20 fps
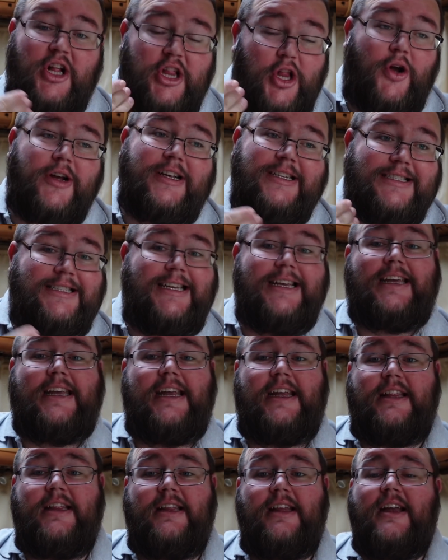clock is
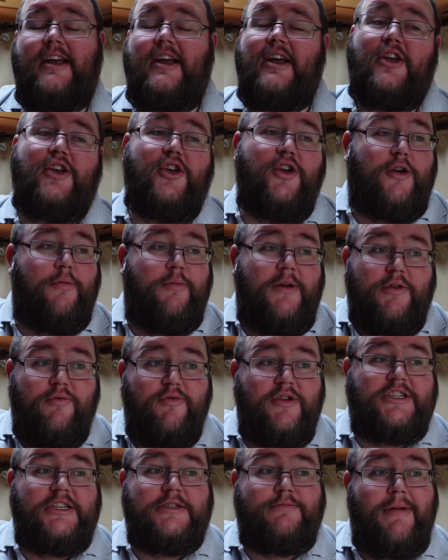ticking. You could be the
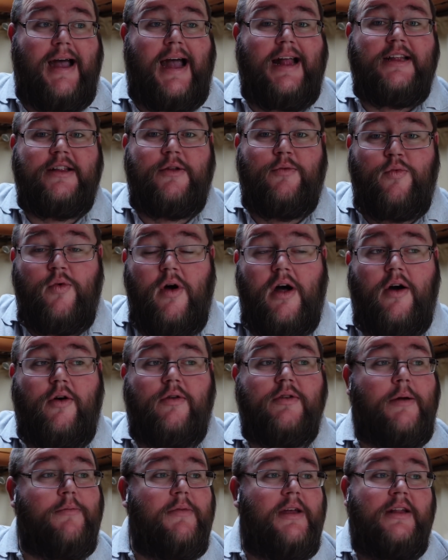richest man in the
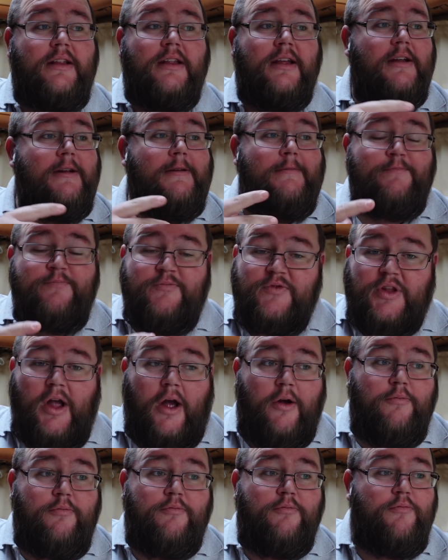world. I mean,
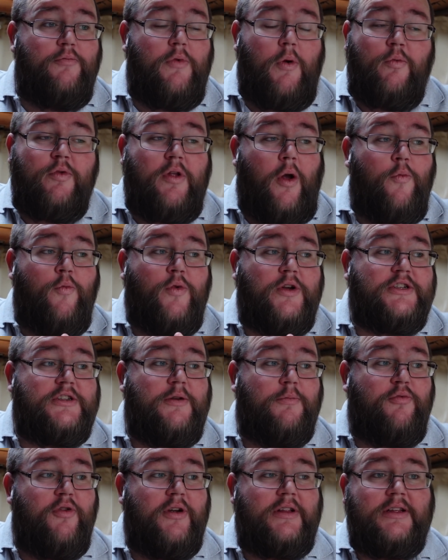don't wish
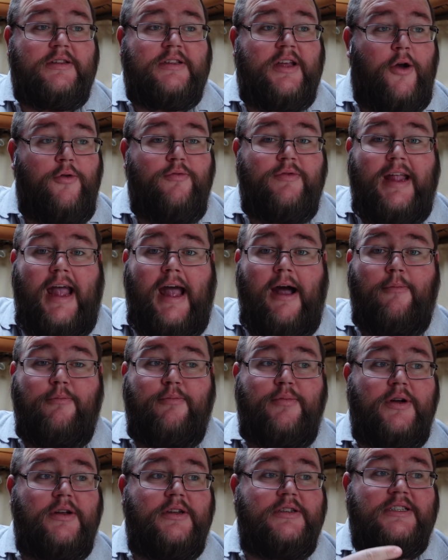to bring the tone down,
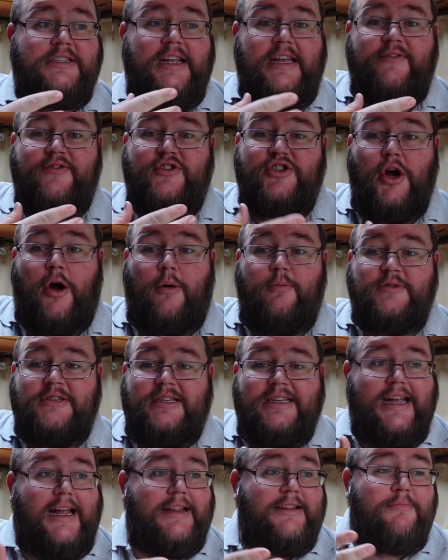but Steve Jobs,
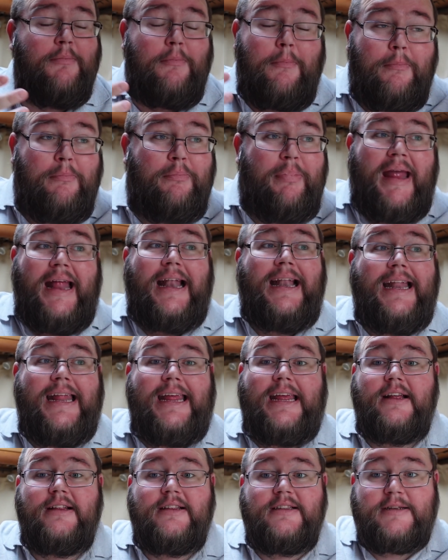he had
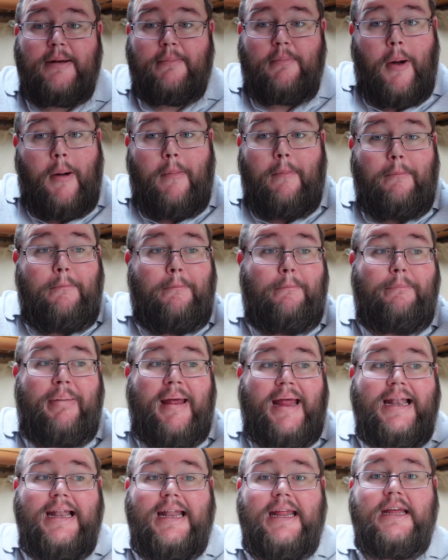billions upon
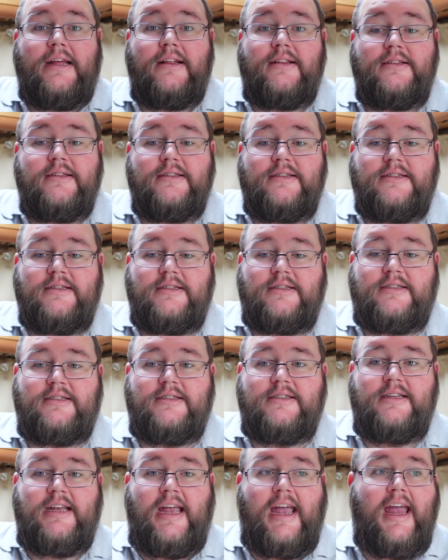
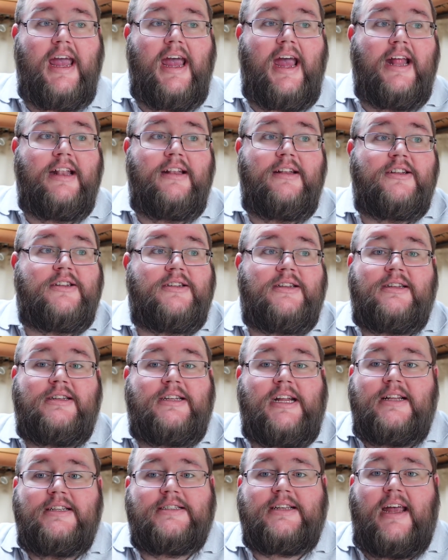billions, yeah, and
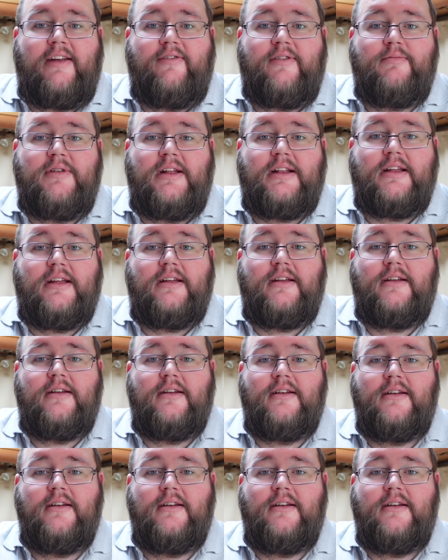didn't save him, did it?